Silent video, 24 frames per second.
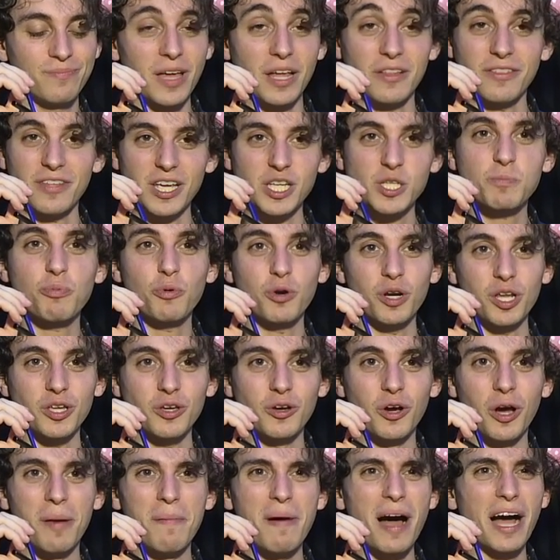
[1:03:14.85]
It tastes pretty
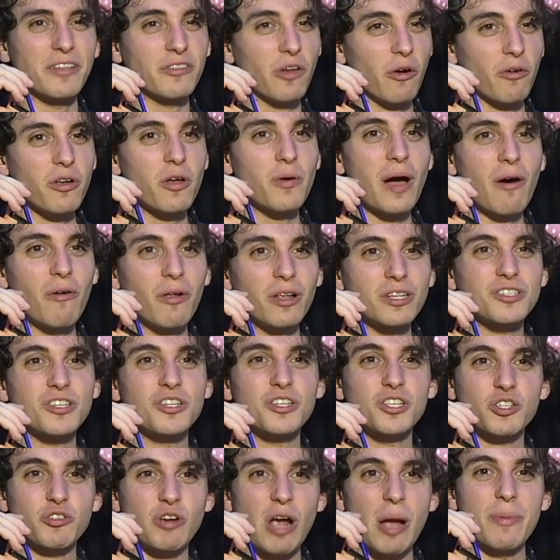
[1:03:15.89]
good. I don't know how else to
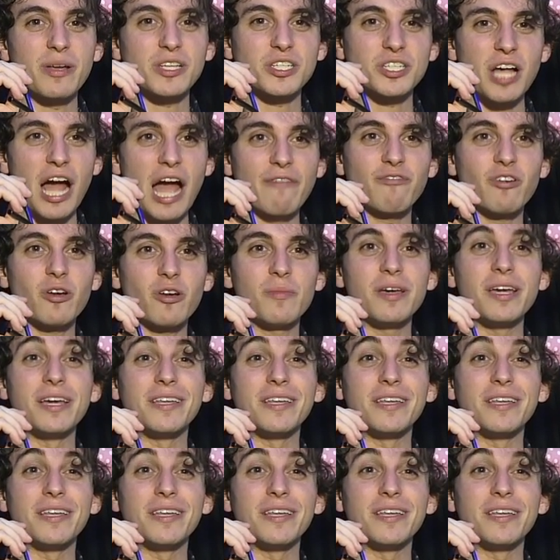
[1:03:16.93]
describe it aside from